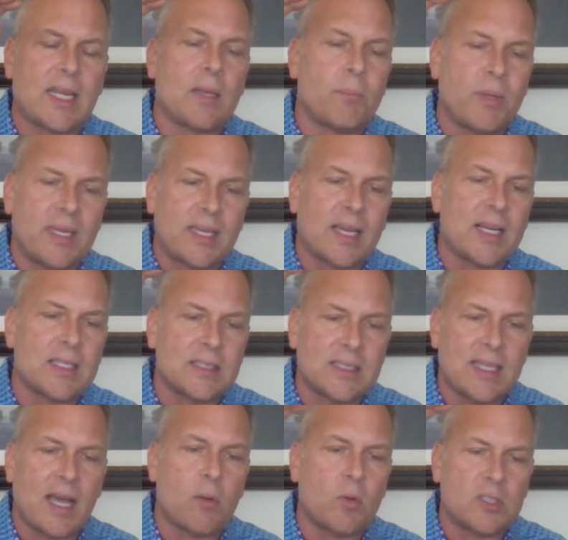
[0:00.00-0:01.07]
And because
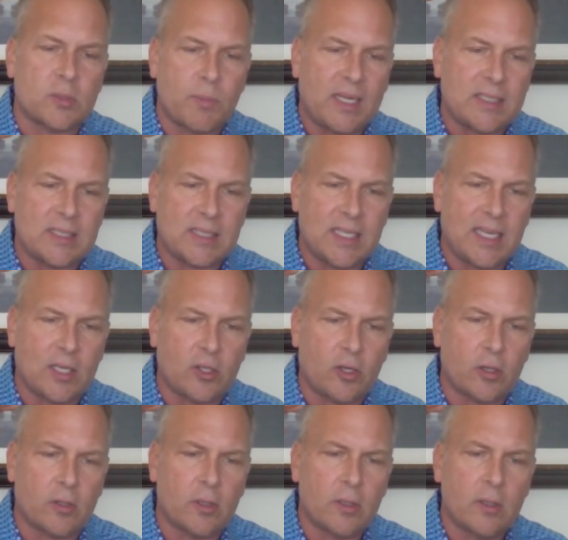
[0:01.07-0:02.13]
that was my
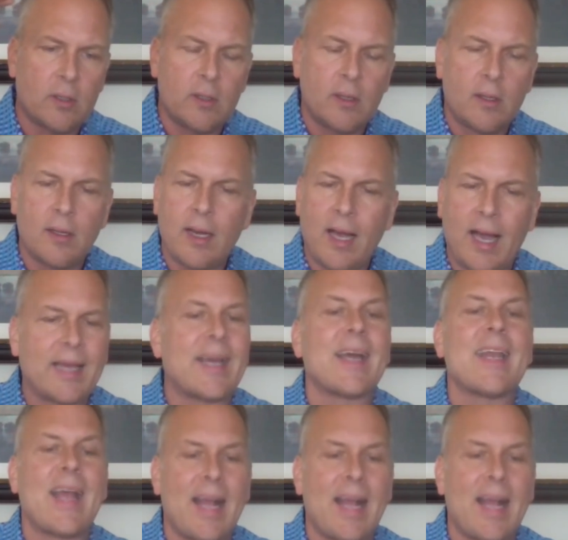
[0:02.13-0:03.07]
standard, I got